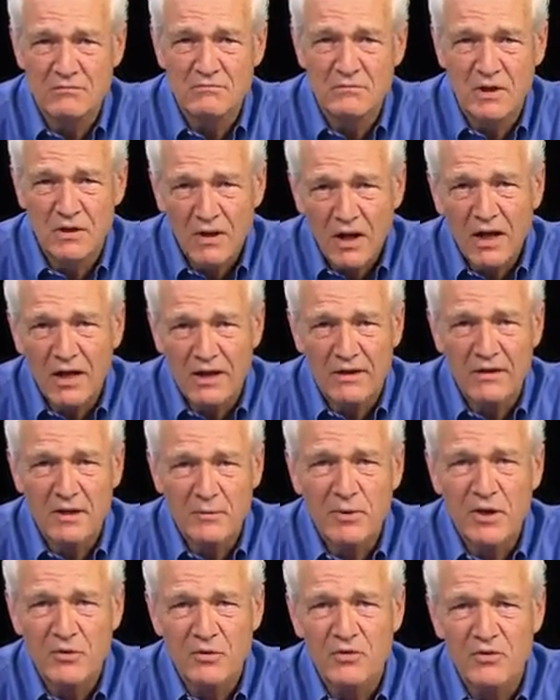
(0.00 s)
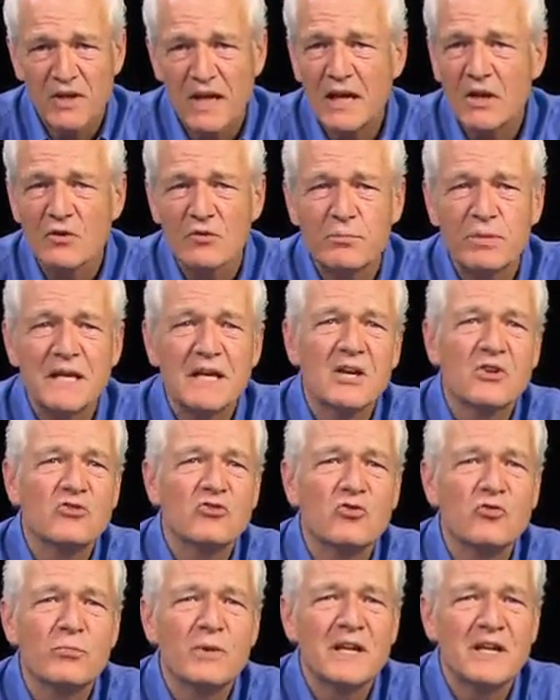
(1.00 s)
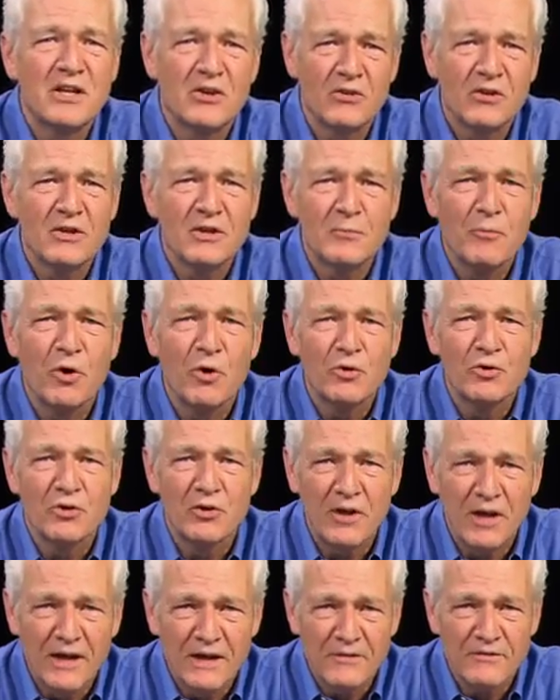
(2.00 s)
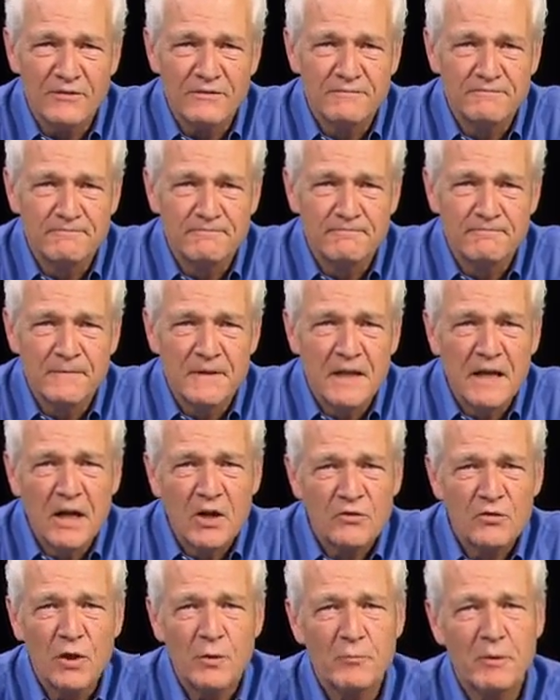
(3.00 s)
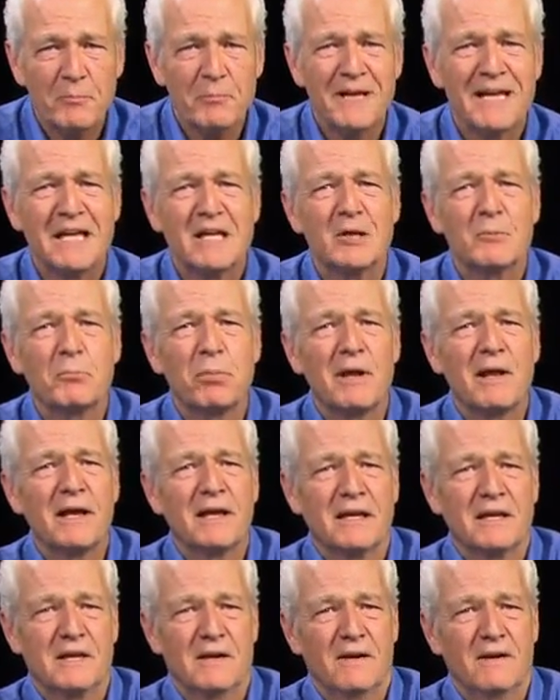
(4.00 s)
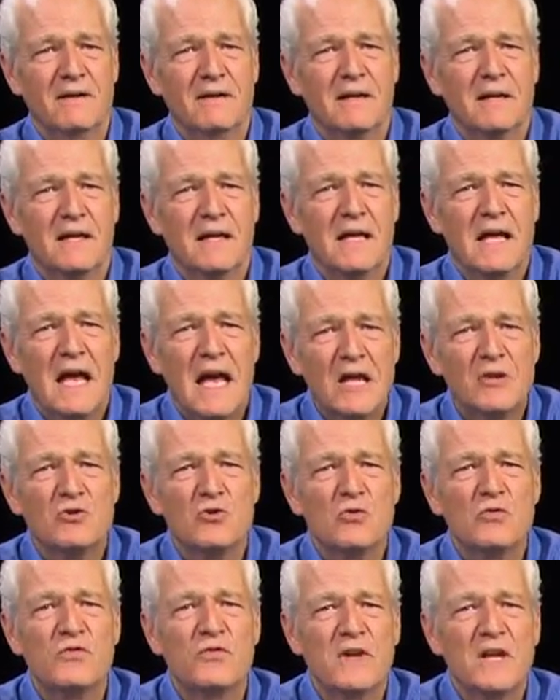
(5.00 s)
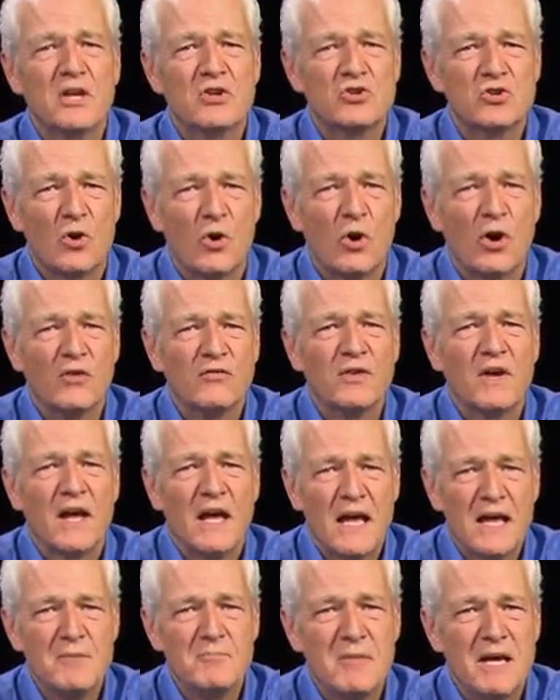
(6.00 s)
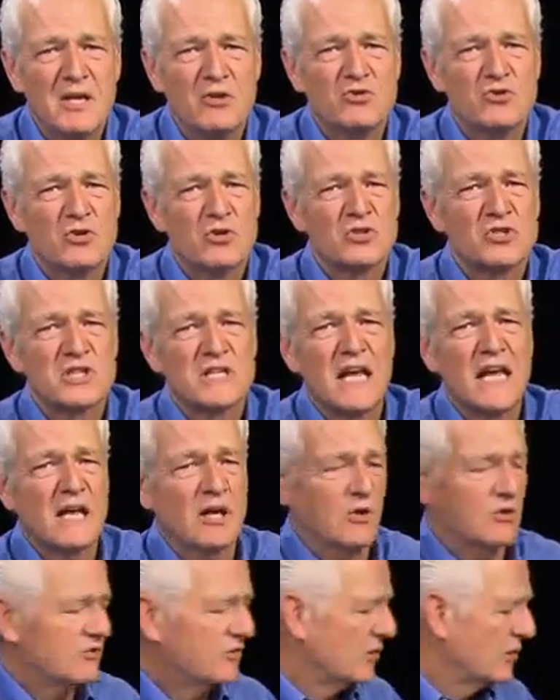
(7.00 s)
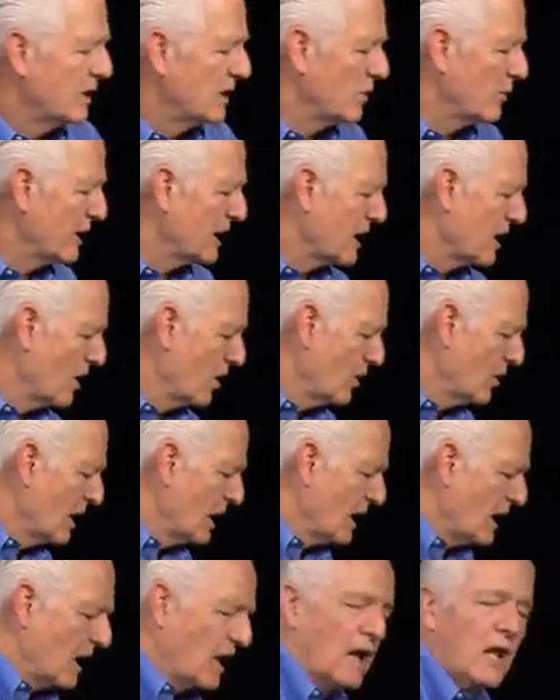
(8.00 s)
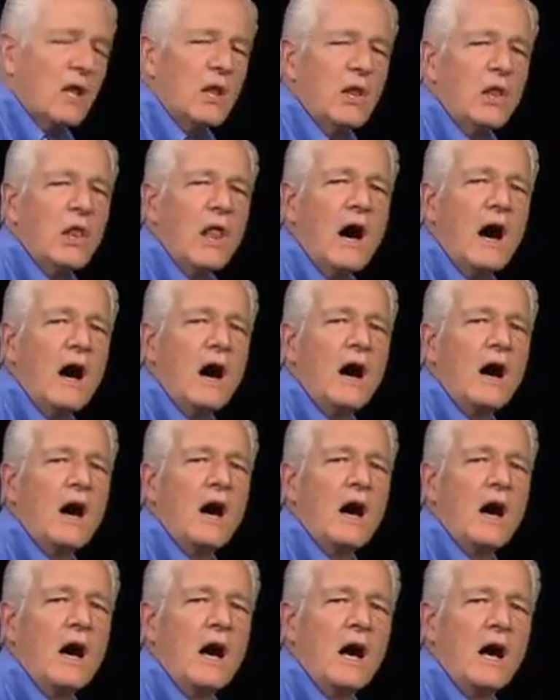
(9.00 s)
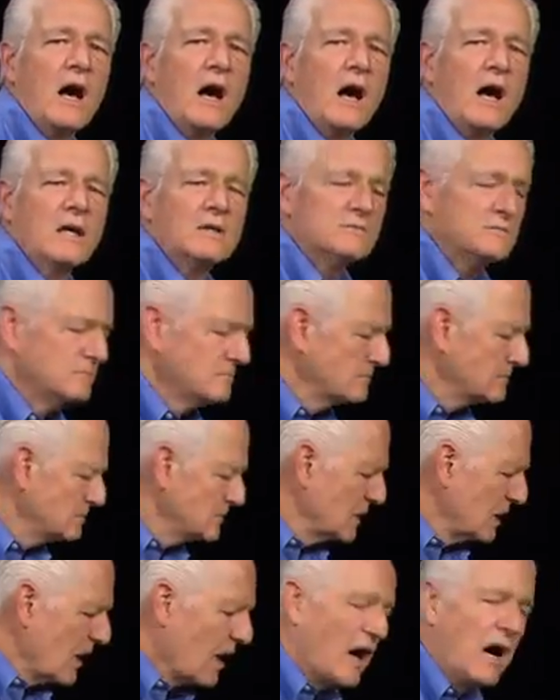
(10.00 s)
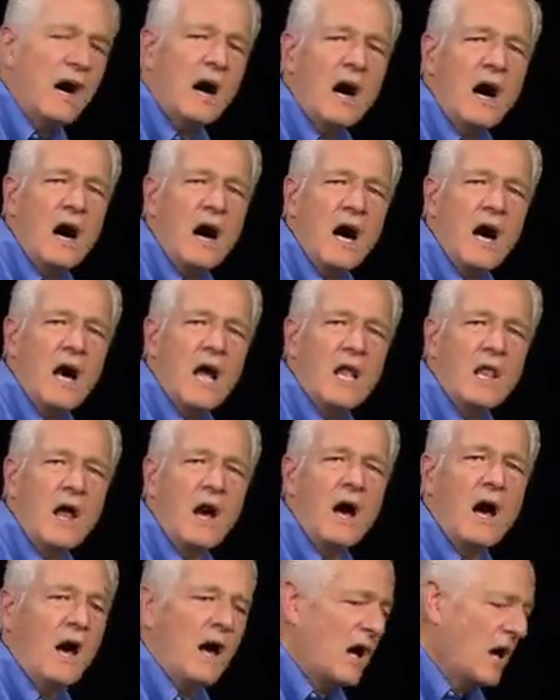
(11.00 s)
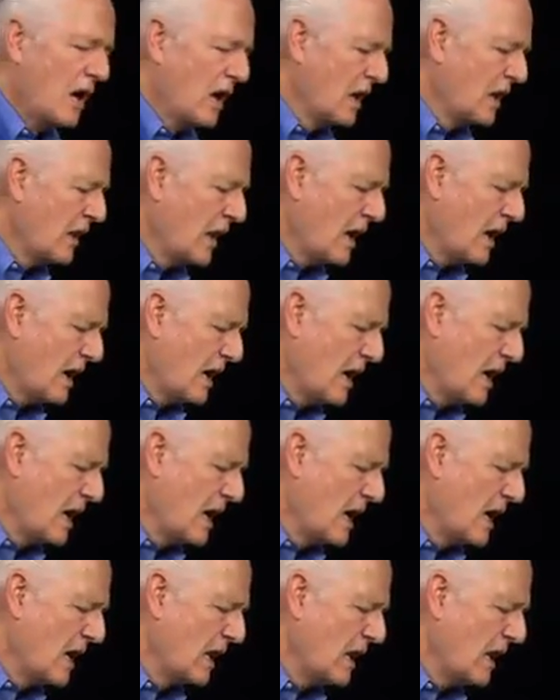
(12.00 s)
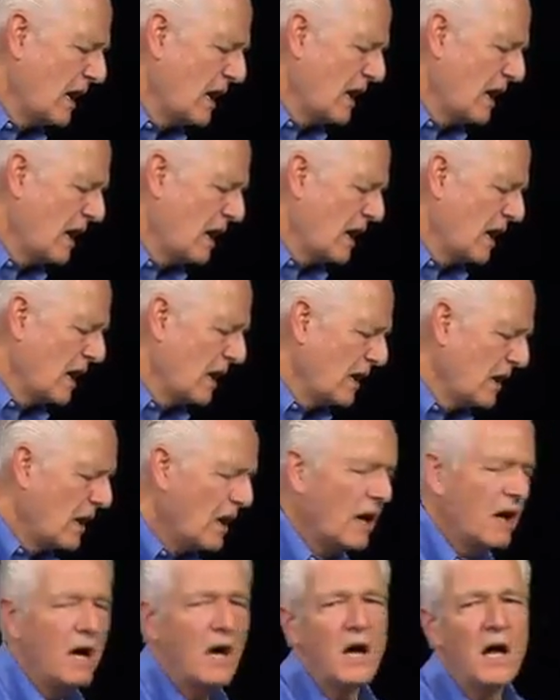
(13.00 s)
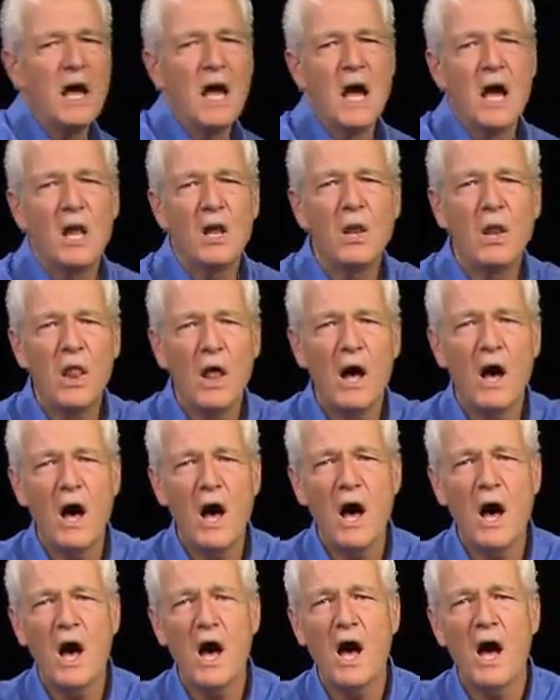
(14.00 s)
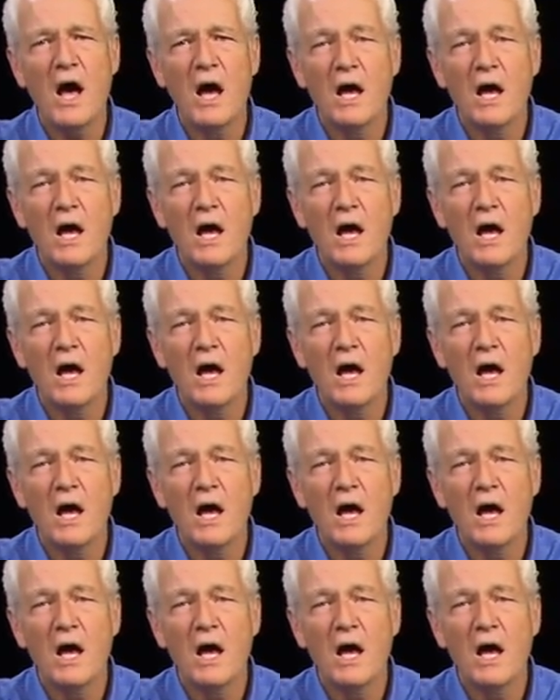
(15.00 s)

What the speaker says: a lot about scales because you've been hearing them all your life. So I'm going to begin to play here, and you finish off a major scale. So here we go. La, la, la, la, la, la, la.